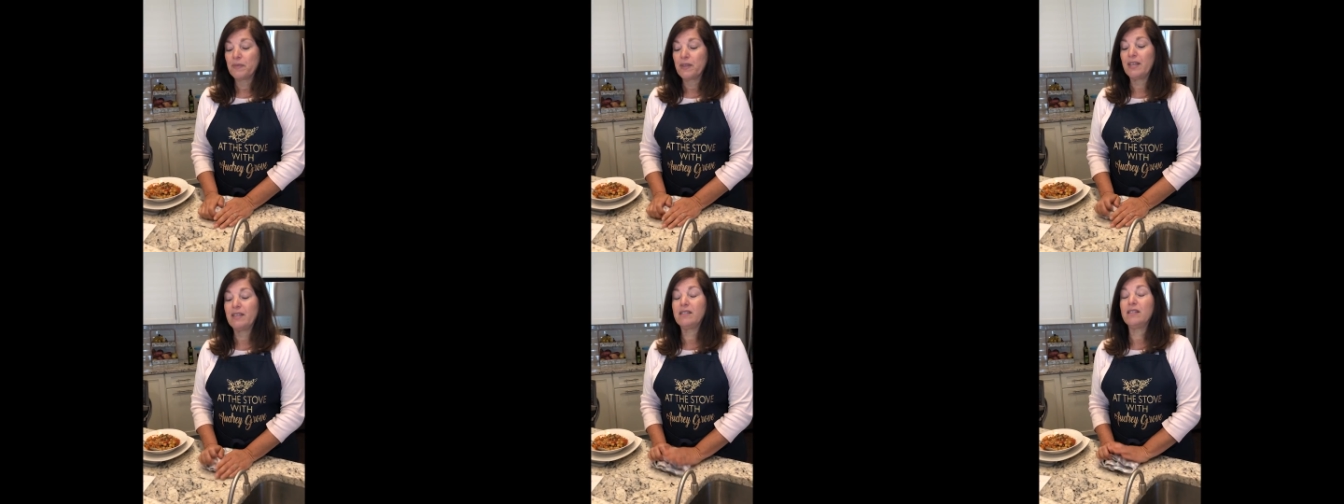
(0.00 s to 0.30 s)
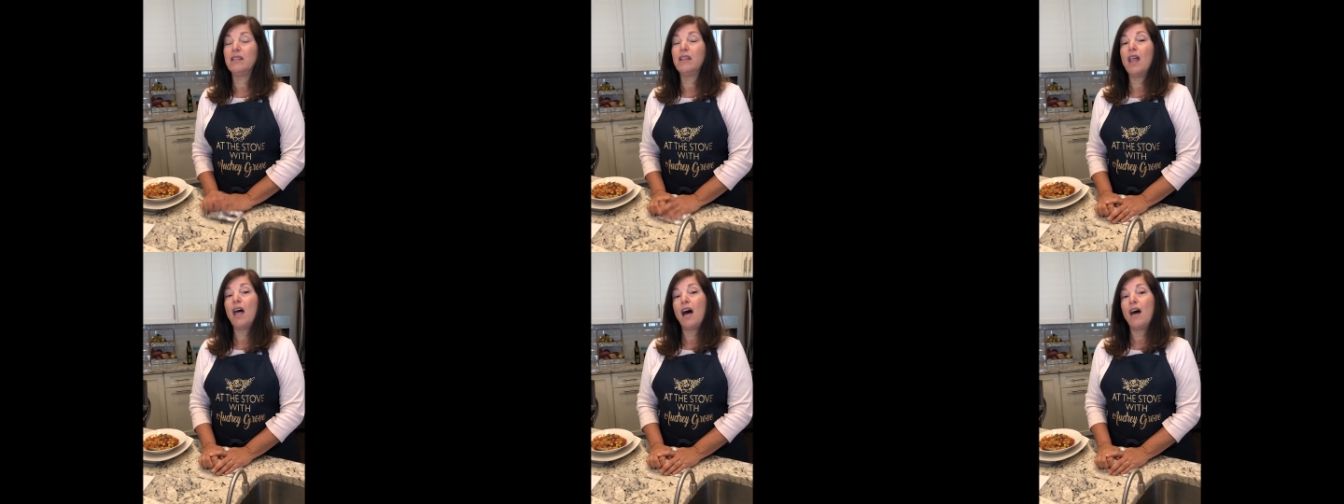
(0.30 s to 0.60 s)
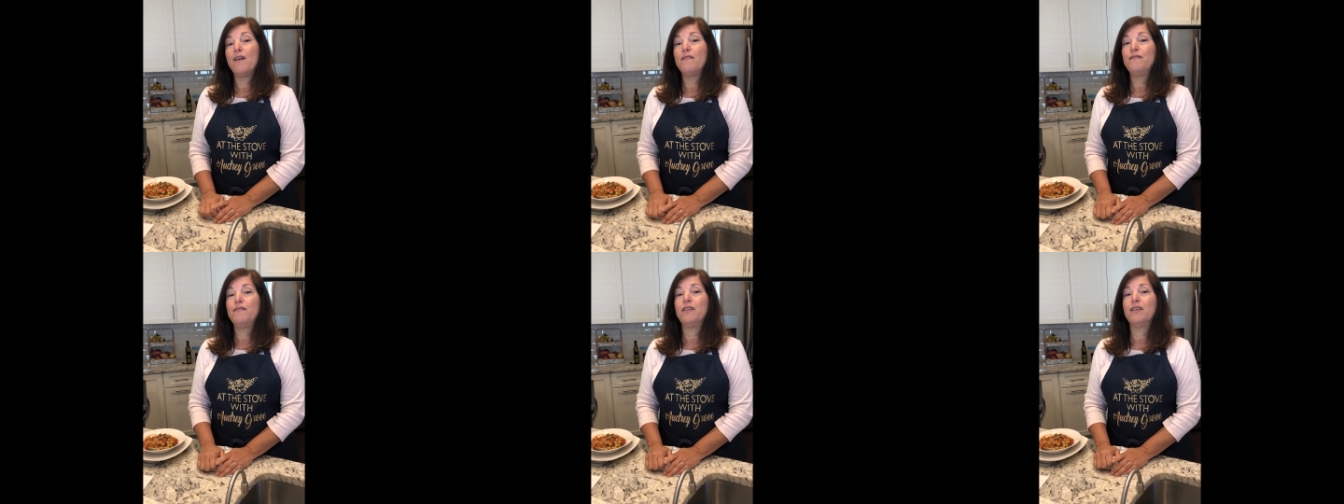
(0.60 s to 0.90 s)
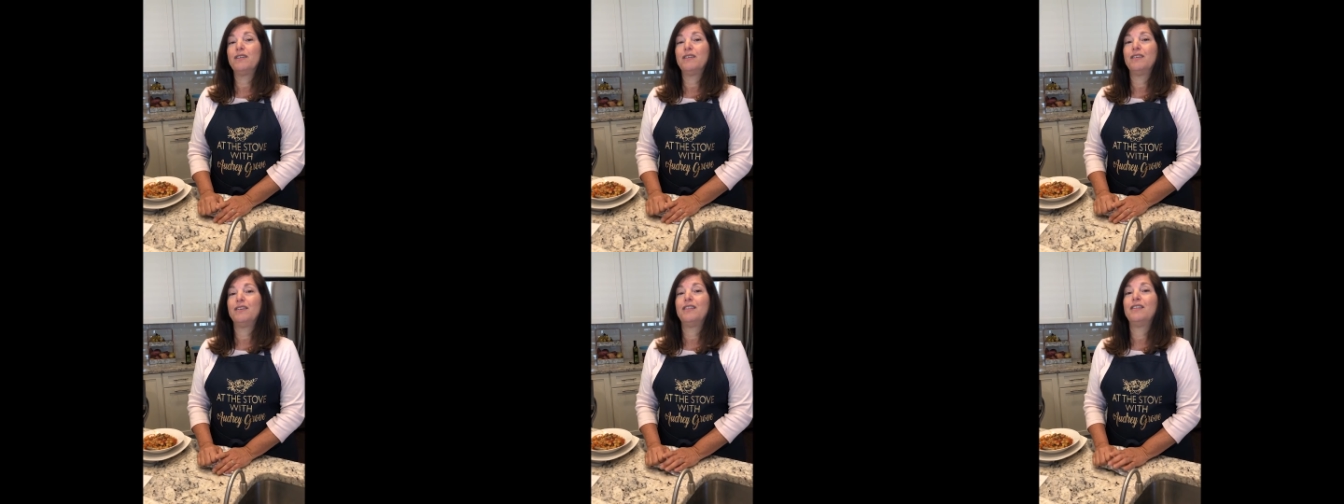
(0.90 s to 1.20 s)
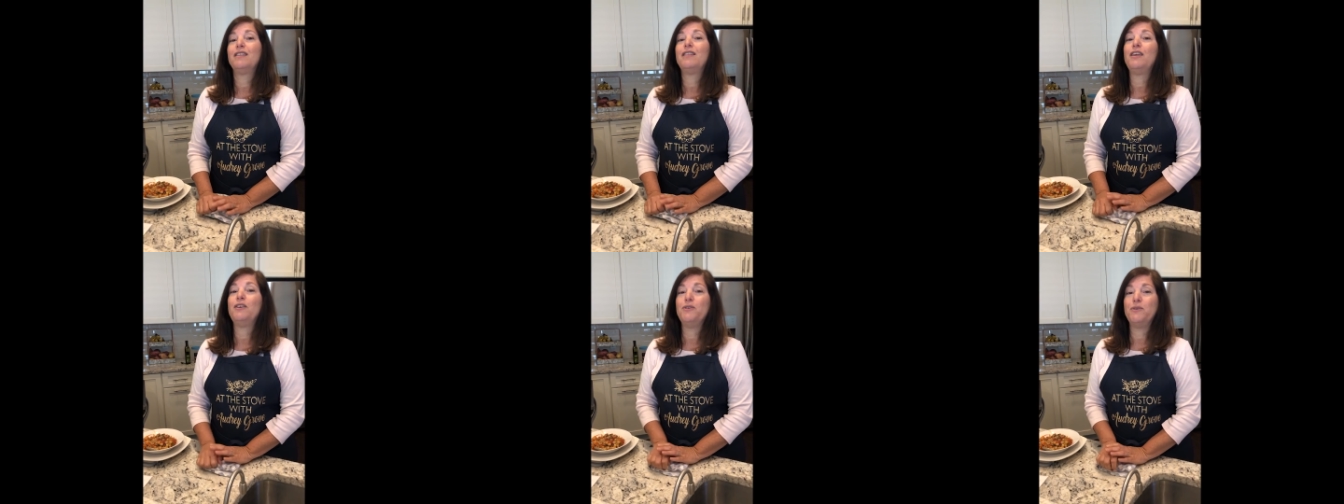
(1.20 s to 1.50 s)
is love
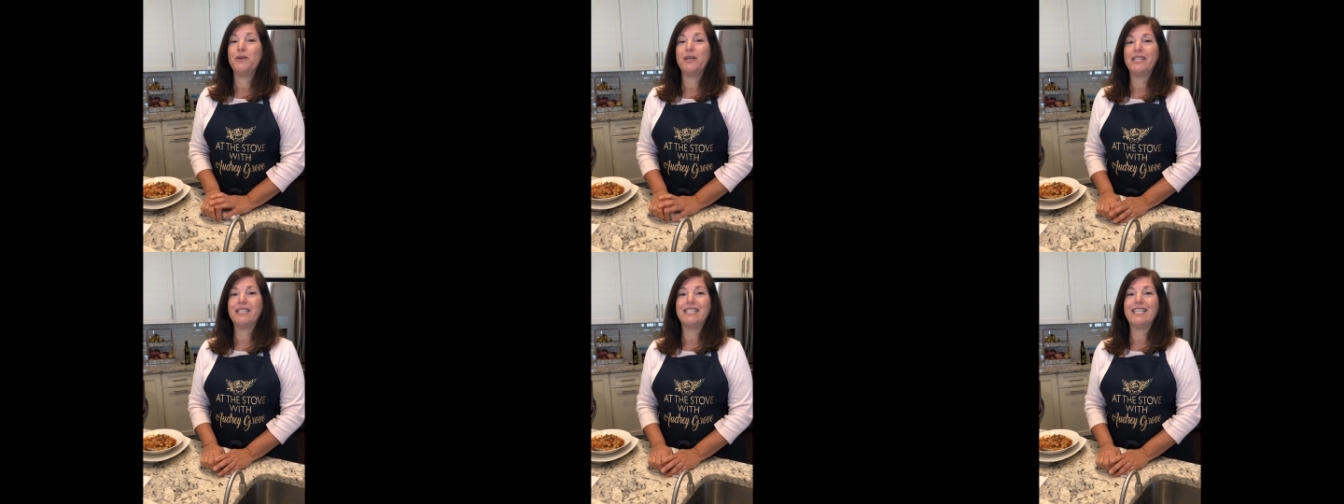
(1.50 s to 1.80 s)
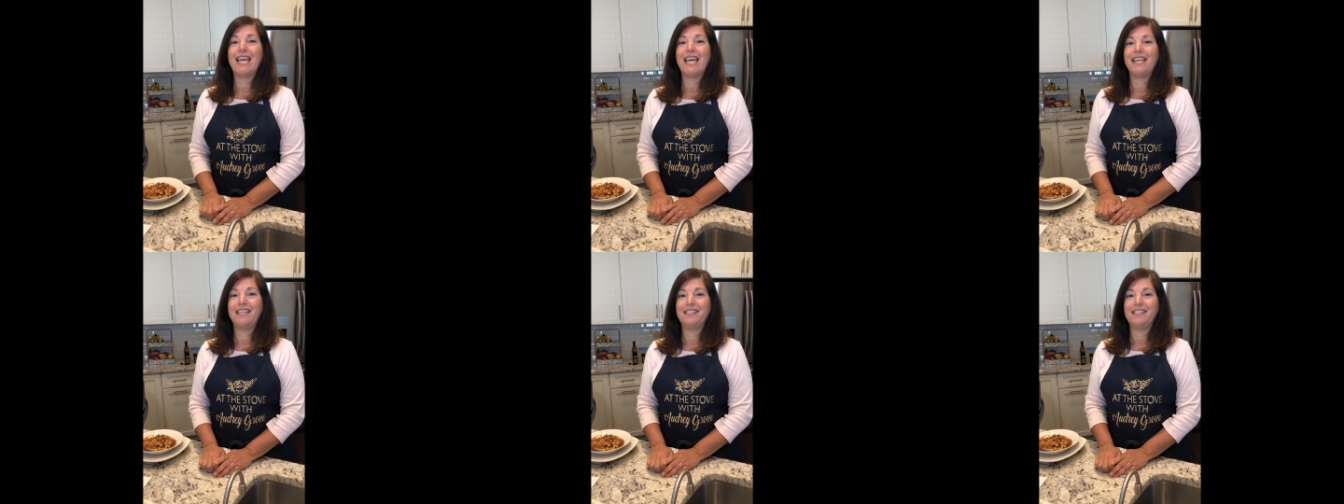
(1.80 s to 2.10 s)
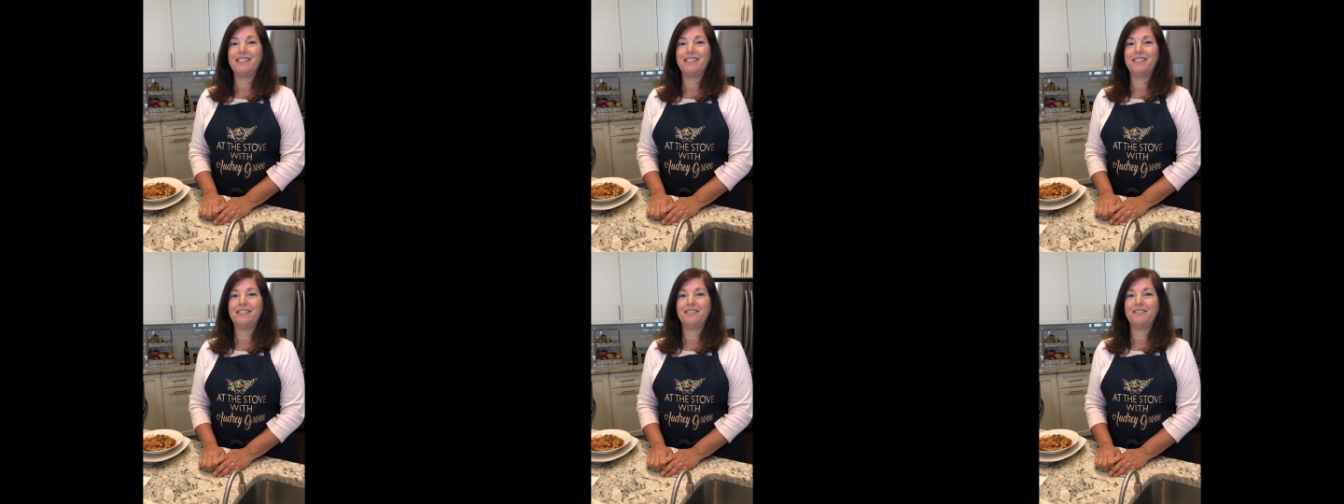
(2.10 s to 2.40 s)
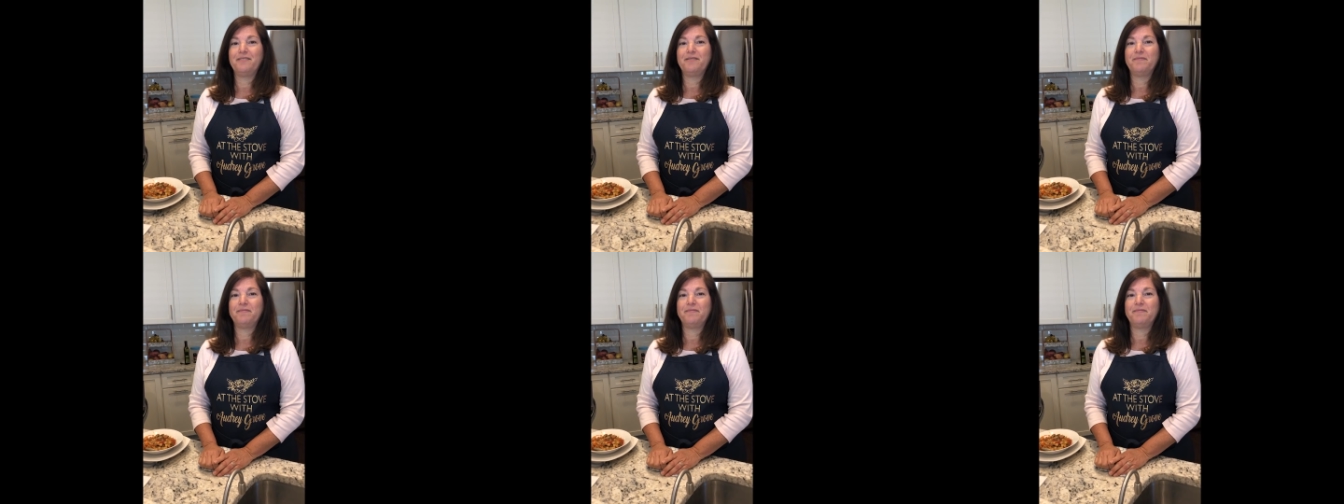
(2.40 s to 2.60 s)
that you can taste.